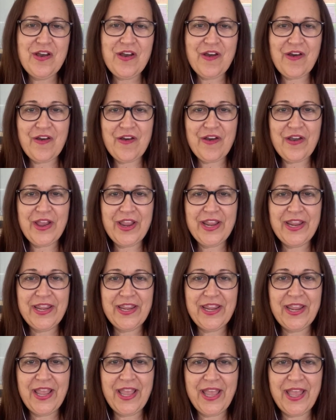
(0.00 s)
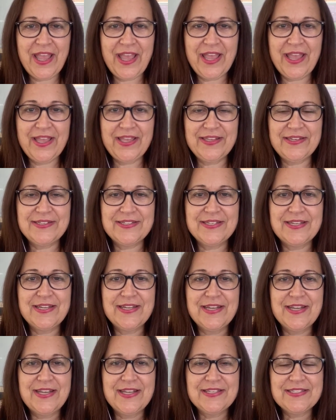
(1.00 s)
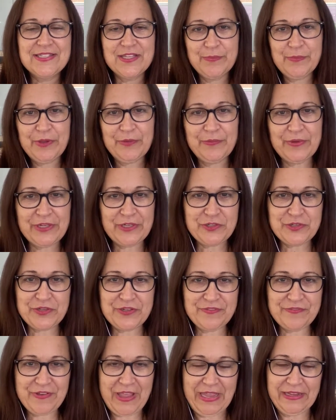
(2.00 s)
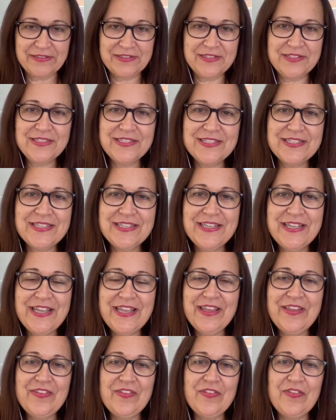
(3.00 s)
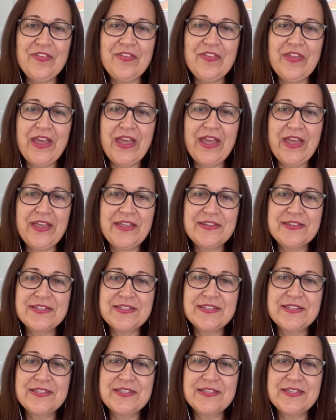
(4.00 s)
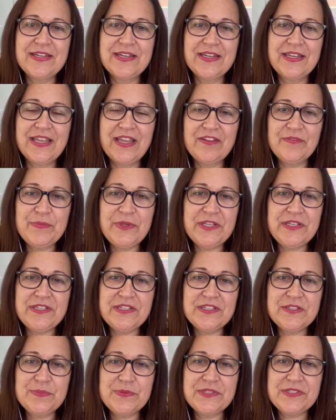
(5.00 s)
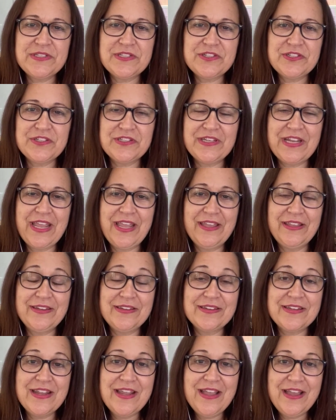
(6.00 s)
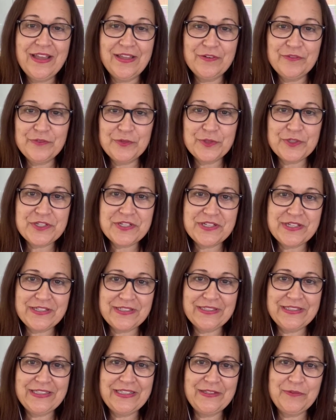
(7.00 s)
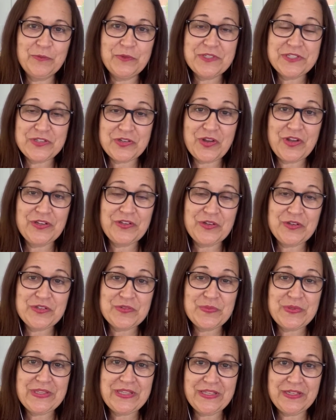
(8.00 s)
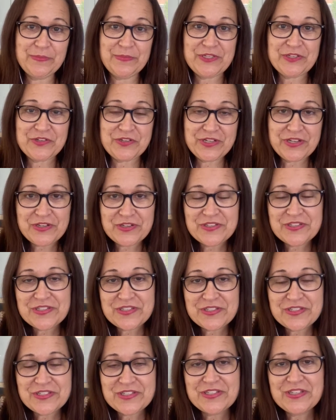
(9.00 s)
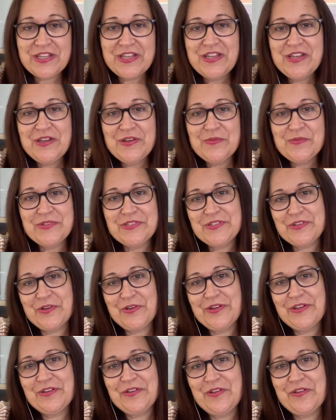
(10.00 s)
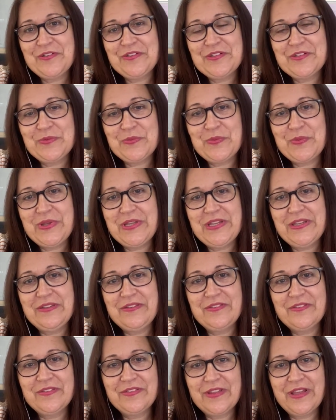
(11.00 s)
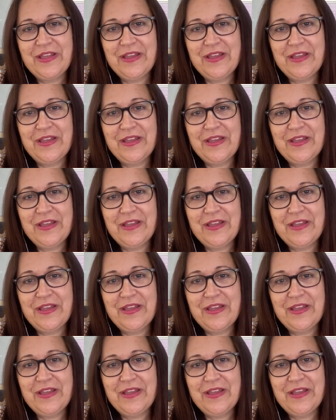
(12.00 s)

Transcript: I had some hereditary factors that gave me a disposition, and unfortunately was diagnosed with endometriosis, was diagnosed with